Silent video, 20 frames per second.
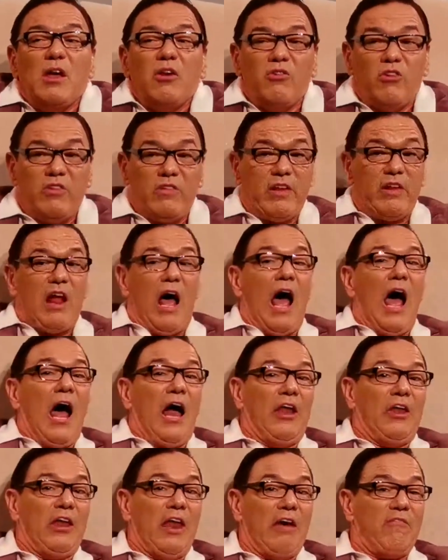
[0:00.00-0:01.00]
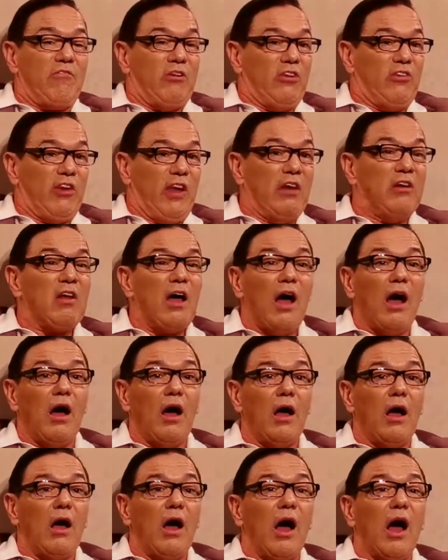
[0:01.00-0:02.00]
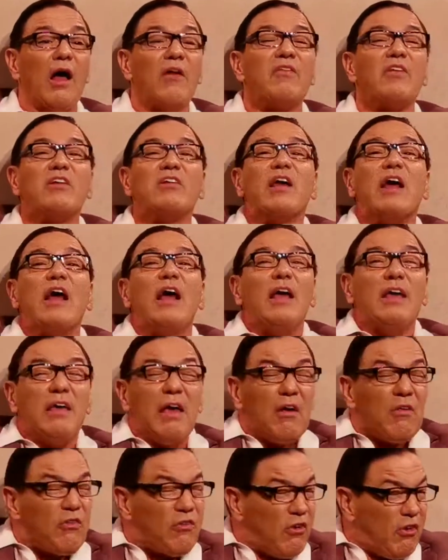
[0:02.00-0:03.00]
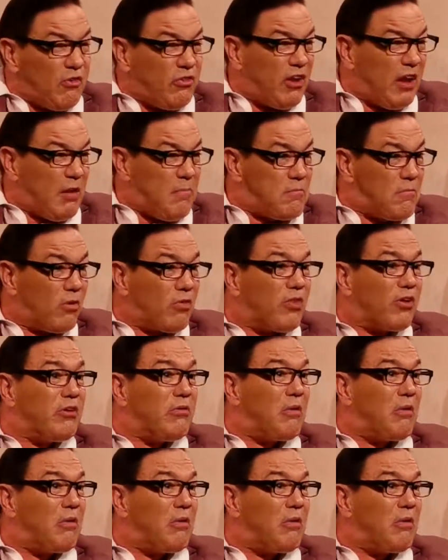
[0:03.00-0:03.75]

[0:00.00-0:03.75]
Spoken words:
She said, "I never did." I said, "Yes, you did, Mother.